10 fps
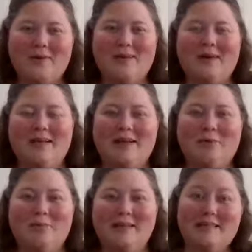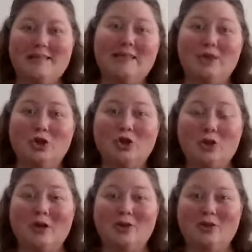going on and help us see the
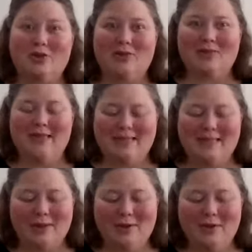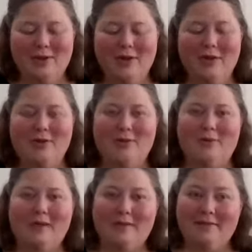structure that's here.
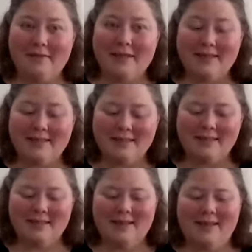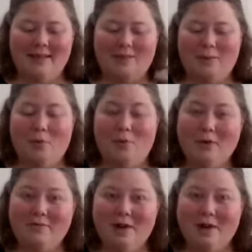So an event, the
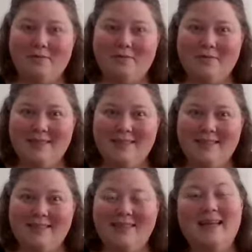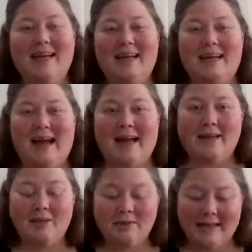point of conflict, an
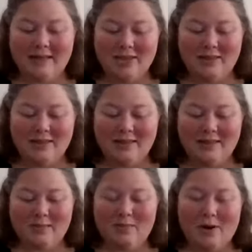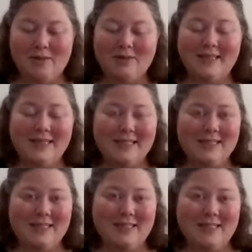accusation brought
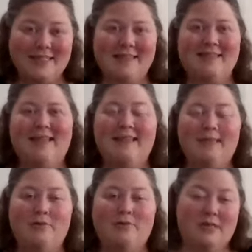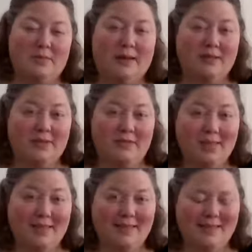against Jesus, and then the response of
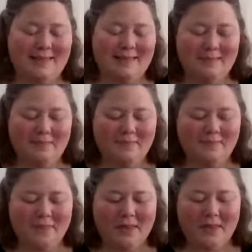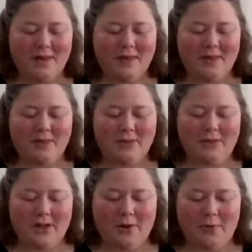Jesus.
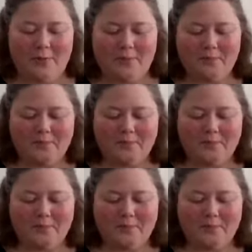So